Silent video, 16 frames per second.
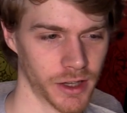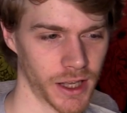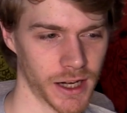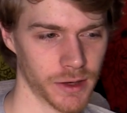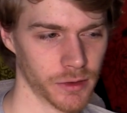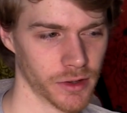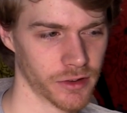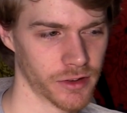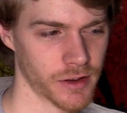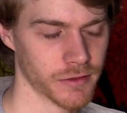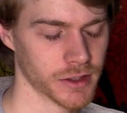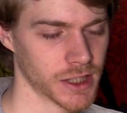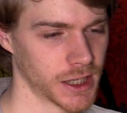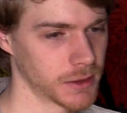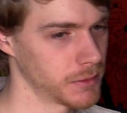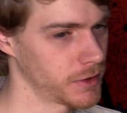think anyone has ever
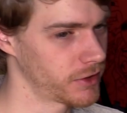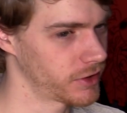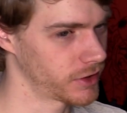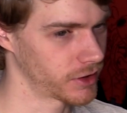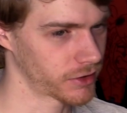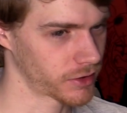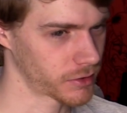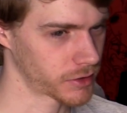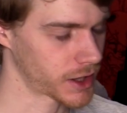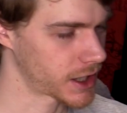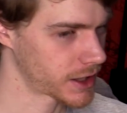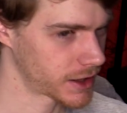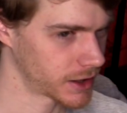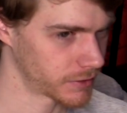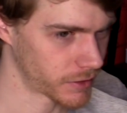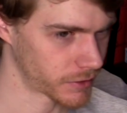taken me seriously with
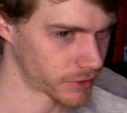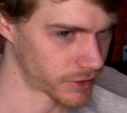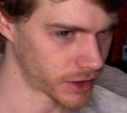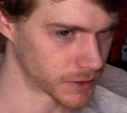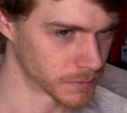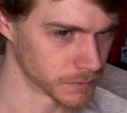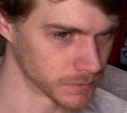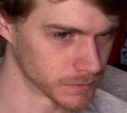anything I've ever said.